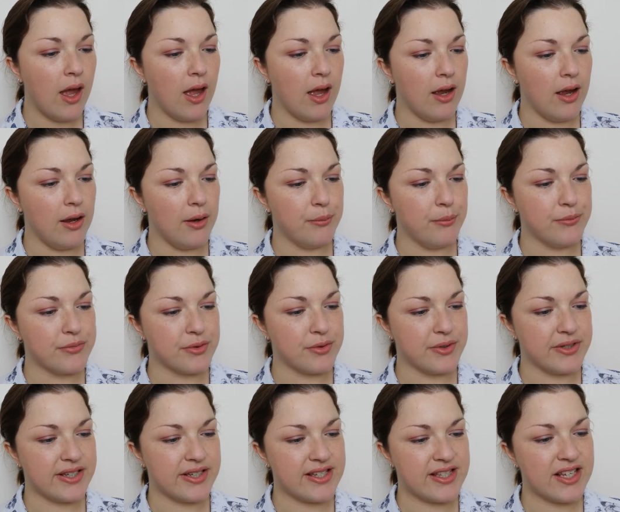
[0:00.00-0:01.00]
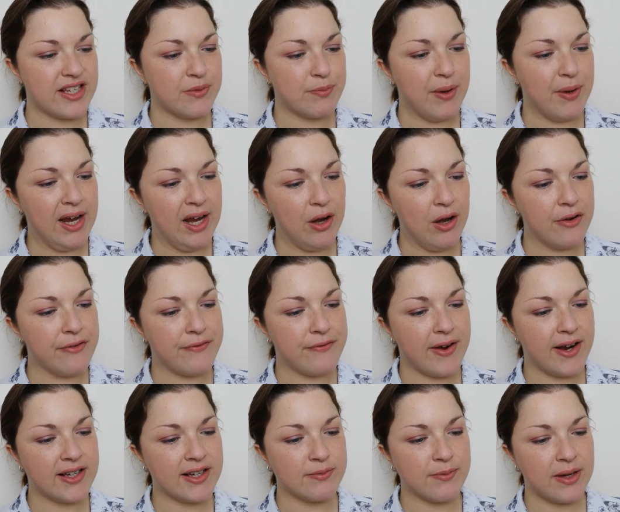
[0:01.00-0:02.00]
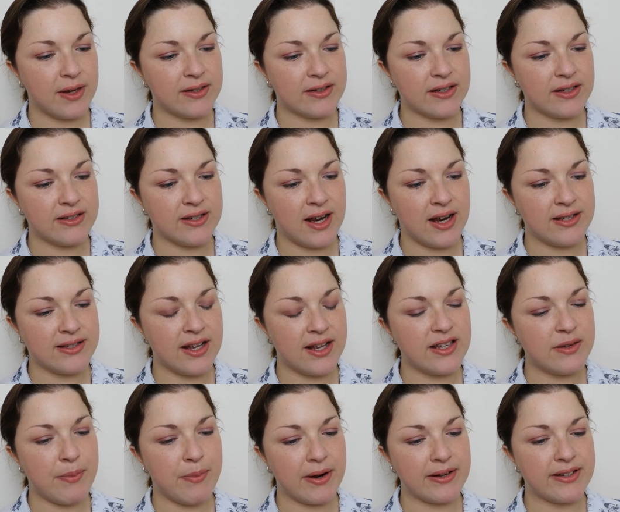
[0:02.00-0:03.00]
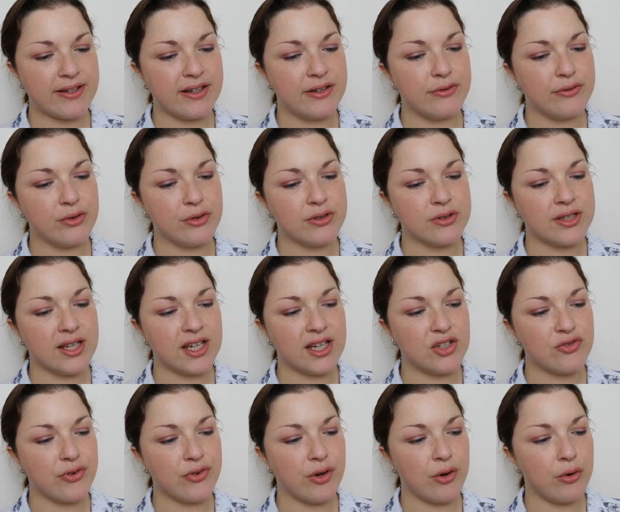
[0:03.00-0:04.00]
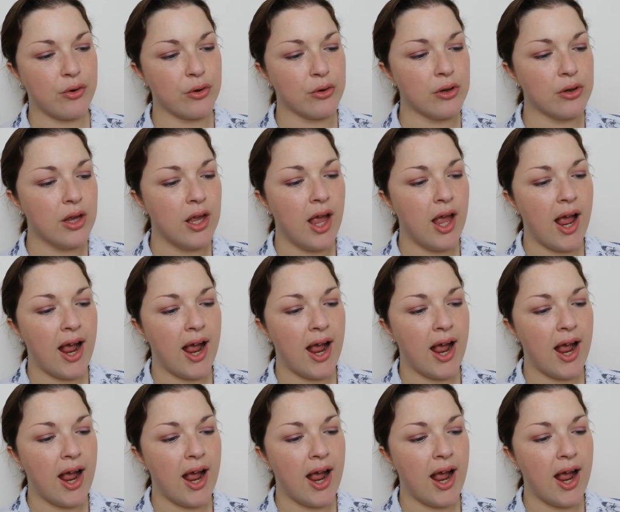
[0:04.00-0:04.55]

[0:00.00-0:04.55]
So it says, this peel off face mask contains antibacterial tea tree oil